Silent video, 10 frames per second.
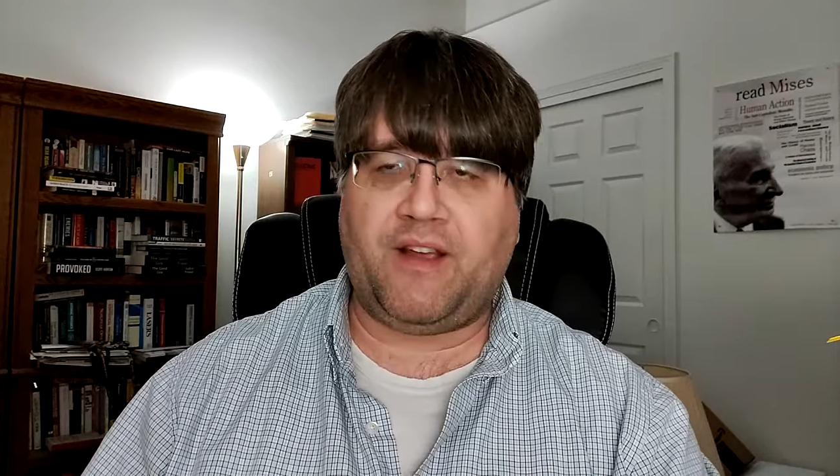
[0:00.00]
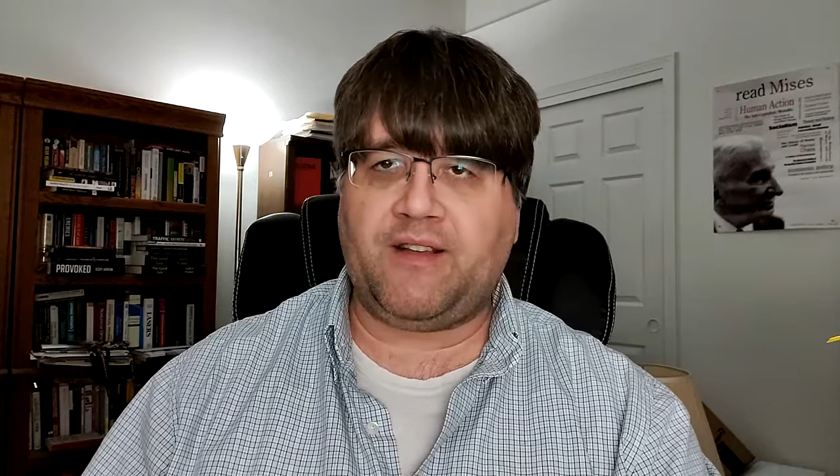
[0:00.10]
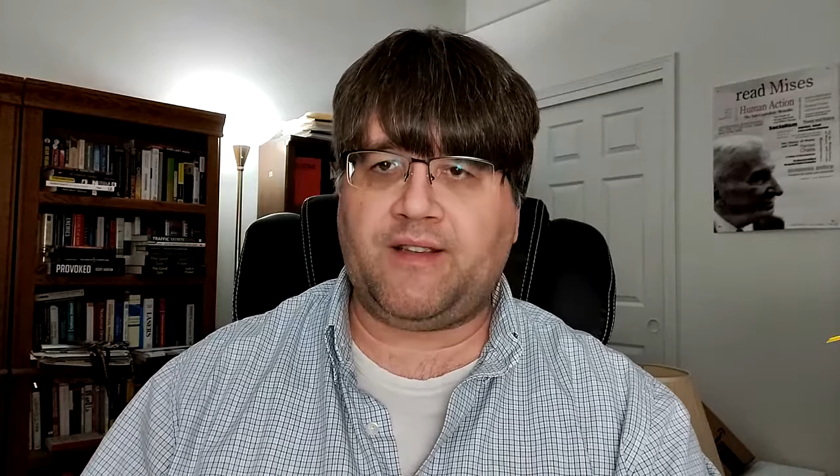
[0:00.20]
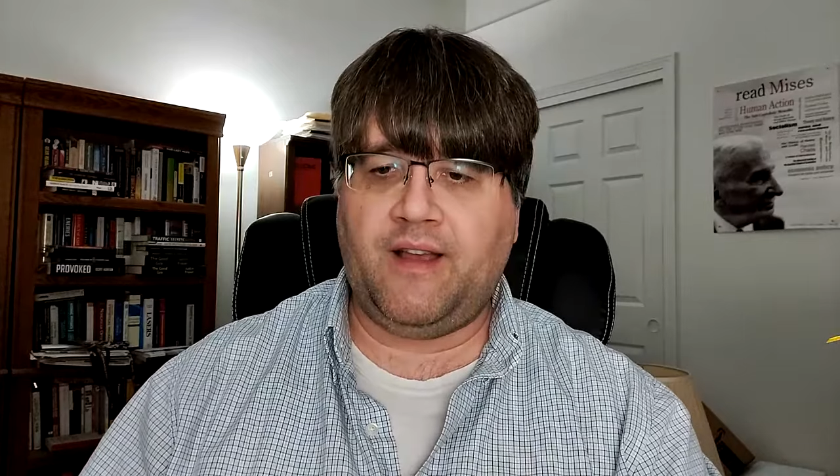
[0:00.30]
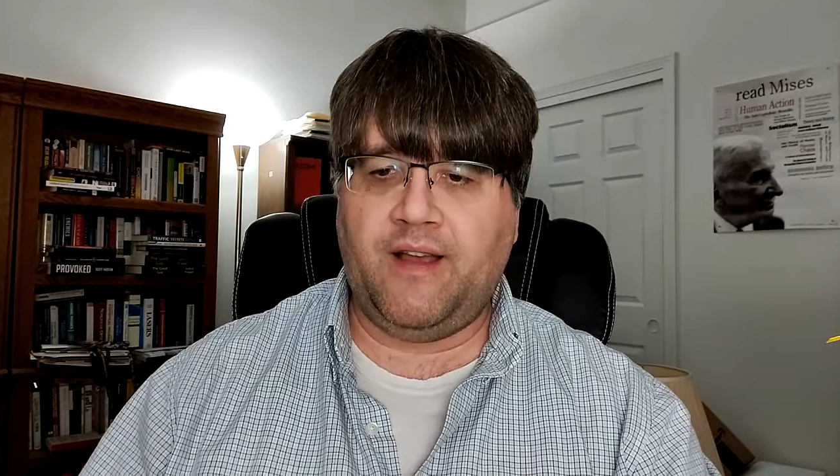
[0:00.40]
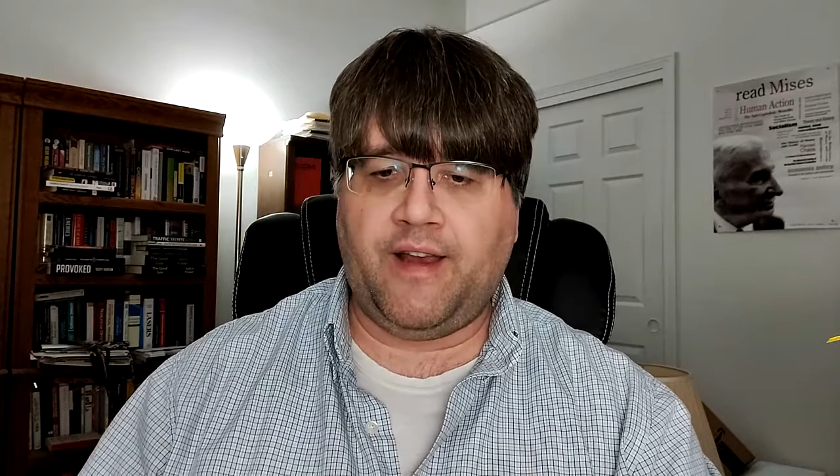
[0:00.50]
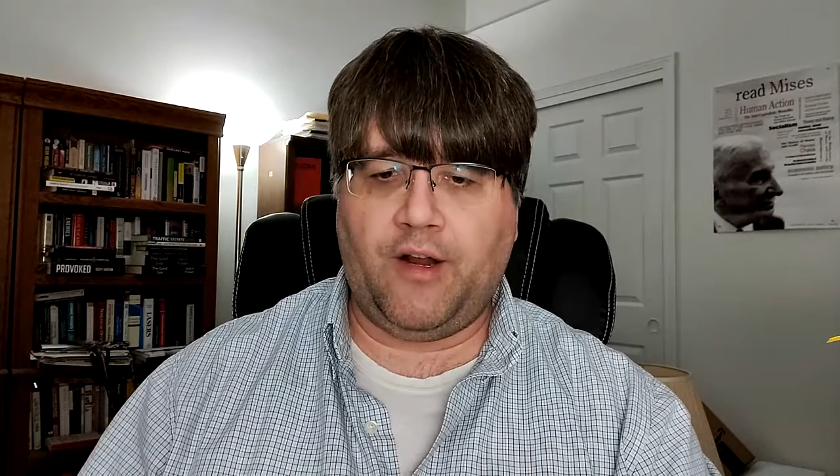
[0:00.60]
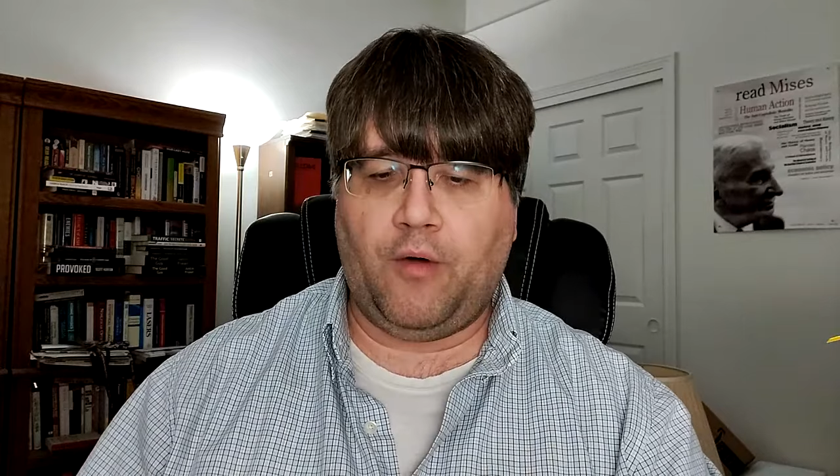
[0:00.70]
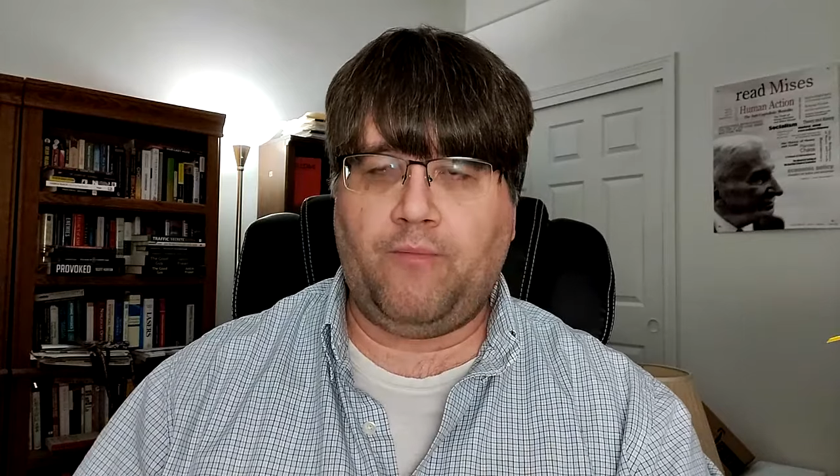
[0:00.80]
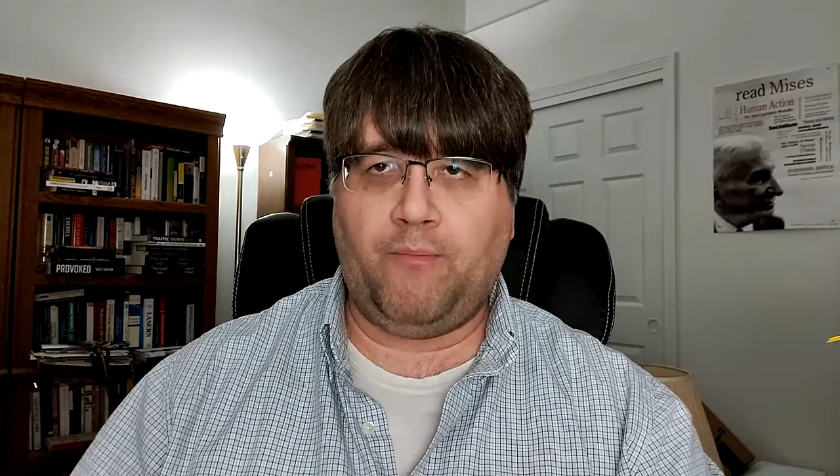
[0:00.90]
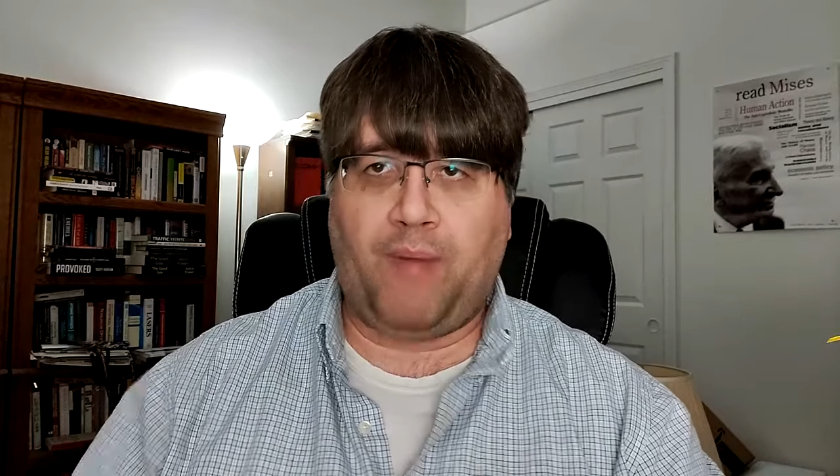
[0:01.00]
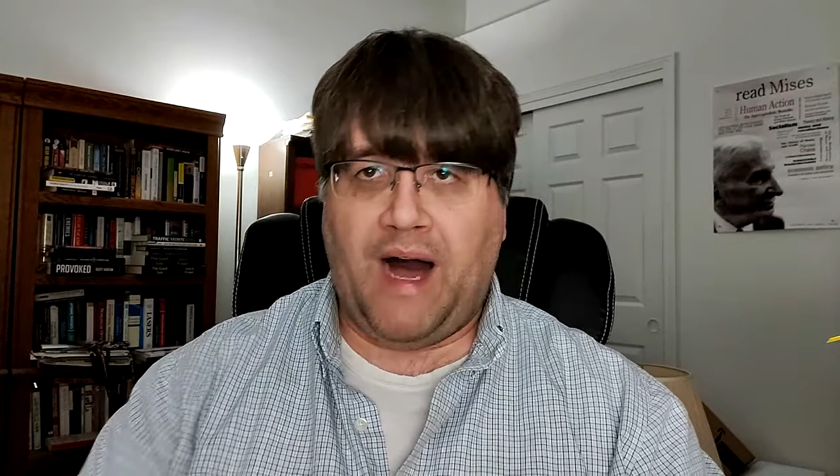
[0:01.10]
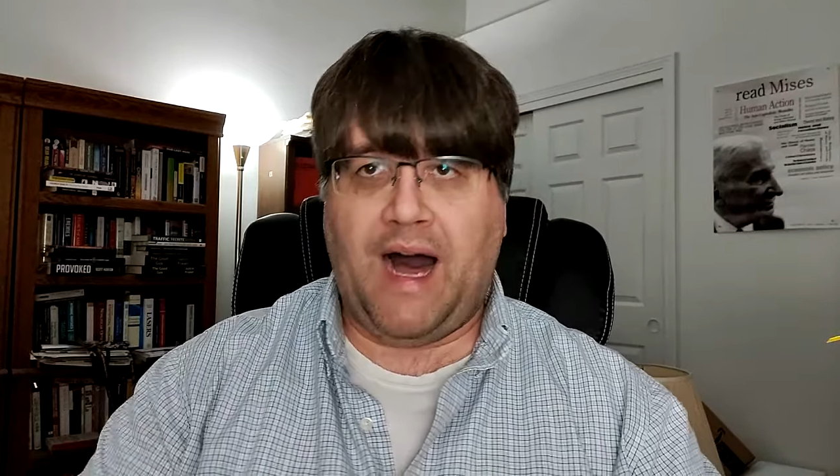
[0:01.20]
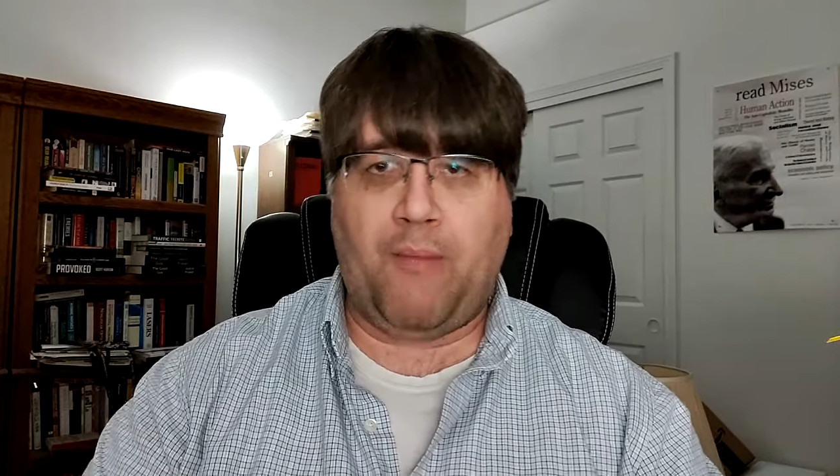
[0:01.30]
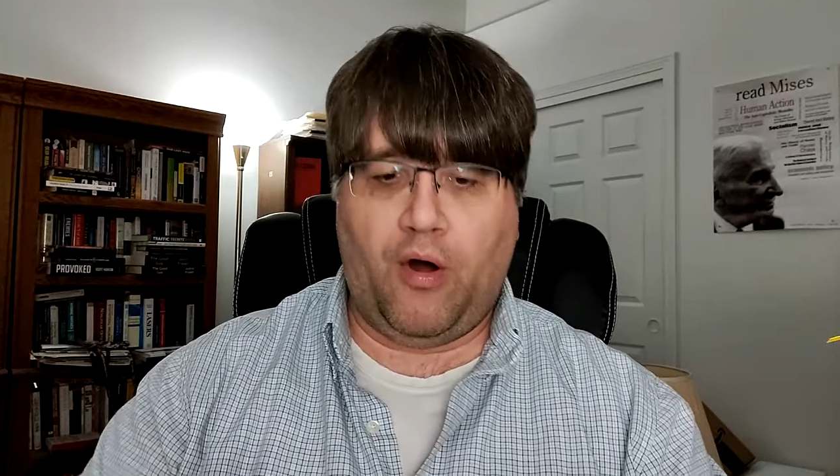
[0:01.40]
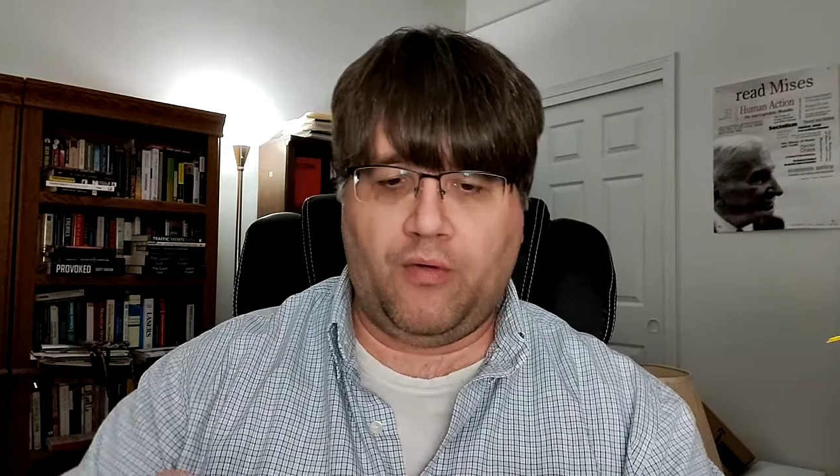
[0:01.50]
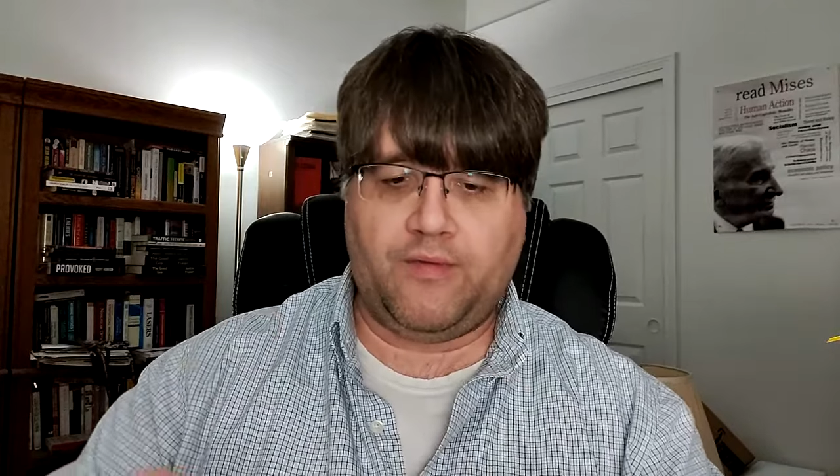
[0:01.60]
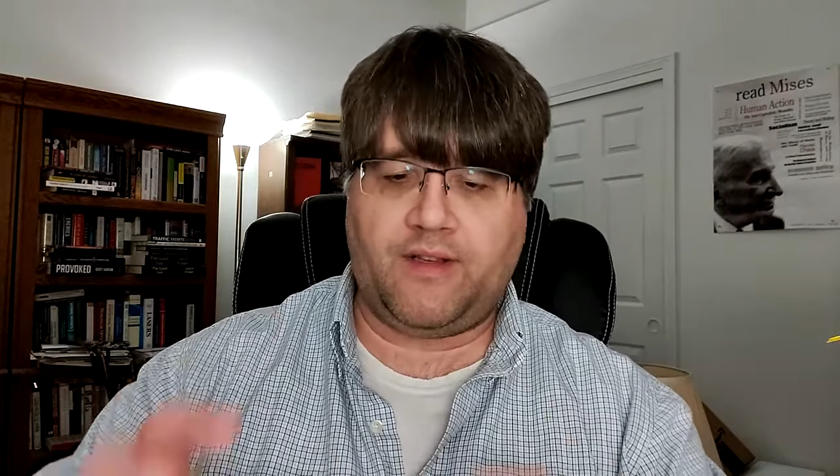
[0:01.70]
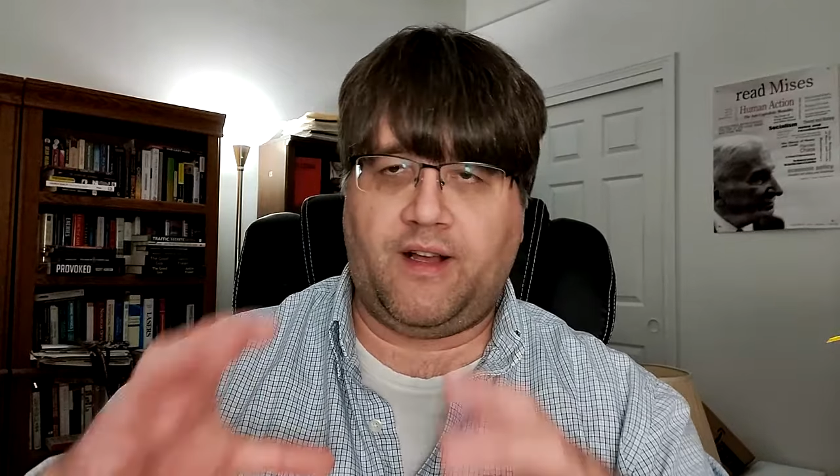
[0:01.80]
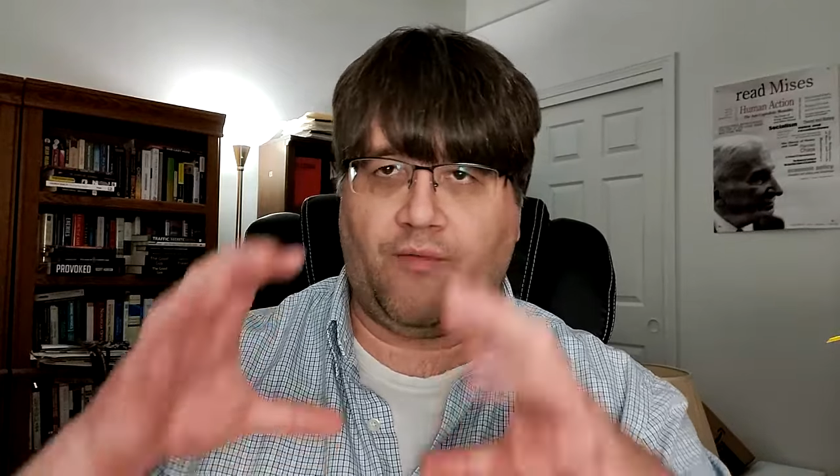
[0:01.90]
because Bob
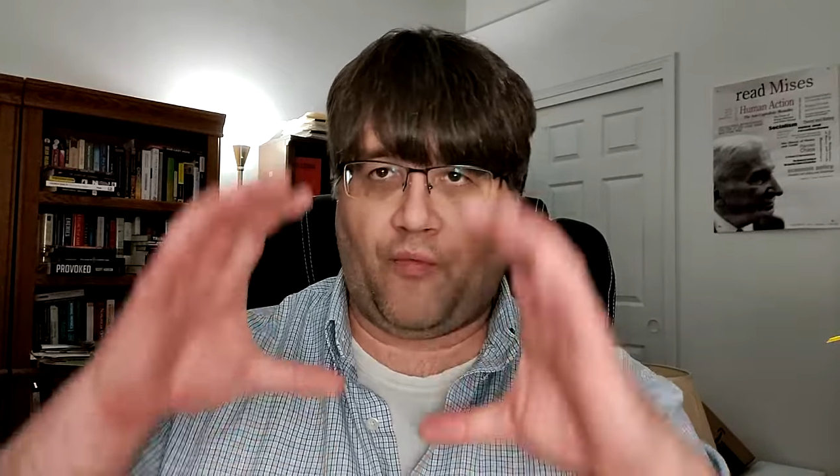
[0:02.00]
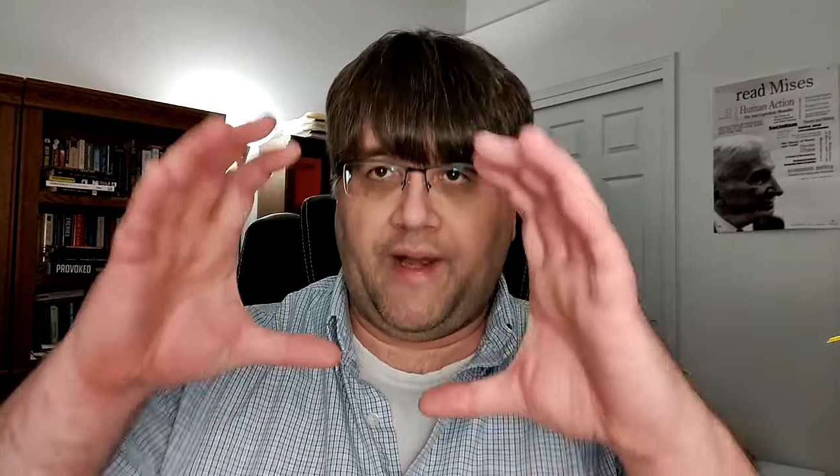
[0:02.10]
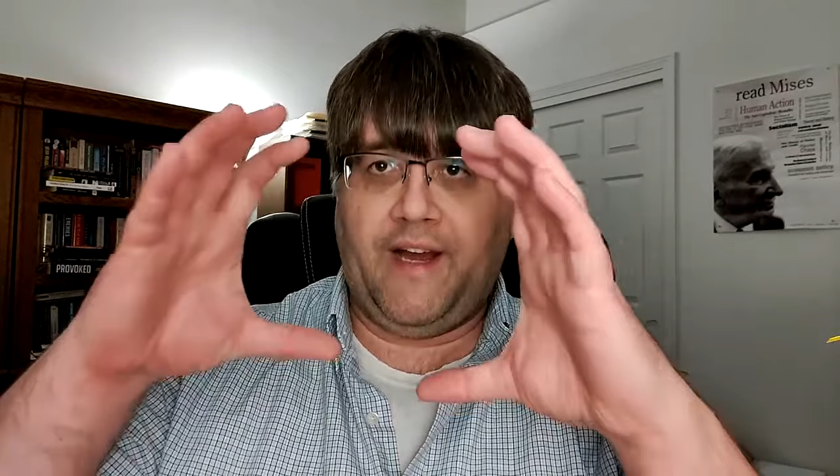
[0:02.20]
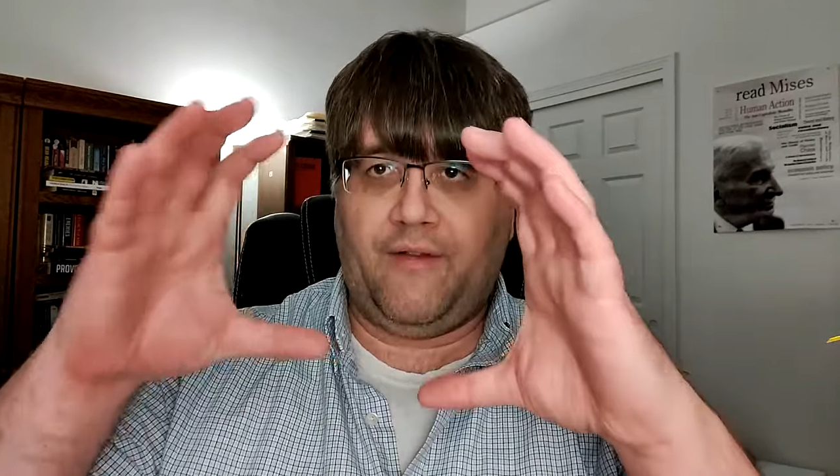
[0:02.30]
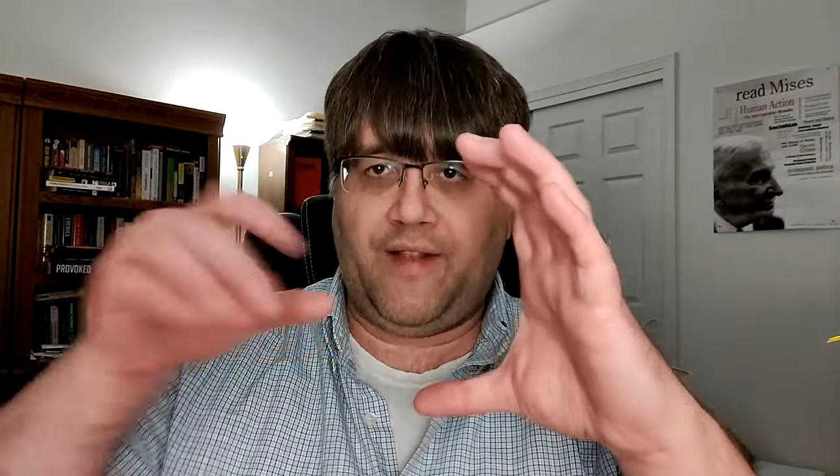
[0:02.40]
owns a ring of